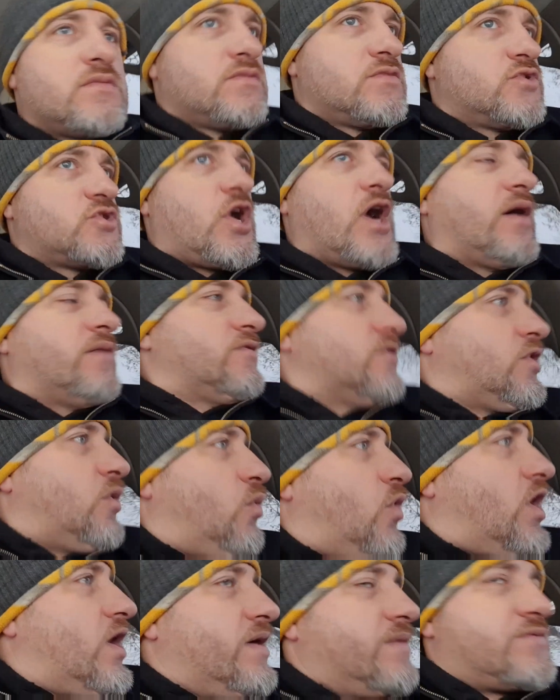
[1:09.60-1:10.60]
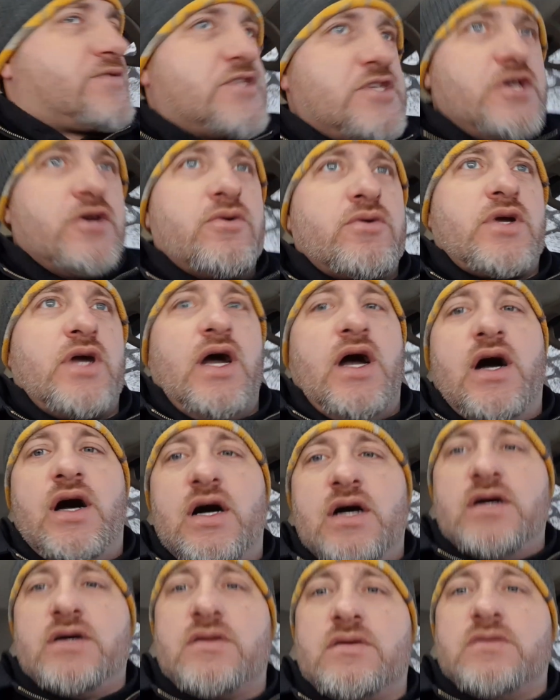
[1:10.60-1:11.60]
Driving the wife's
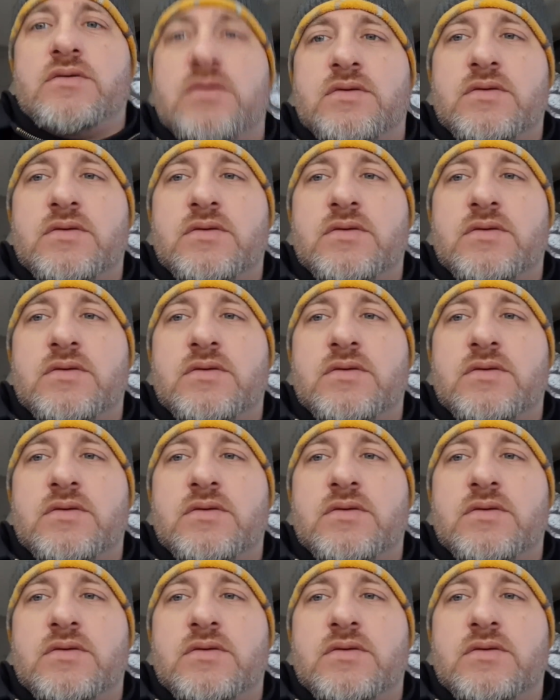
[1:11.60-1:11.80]
Yukon,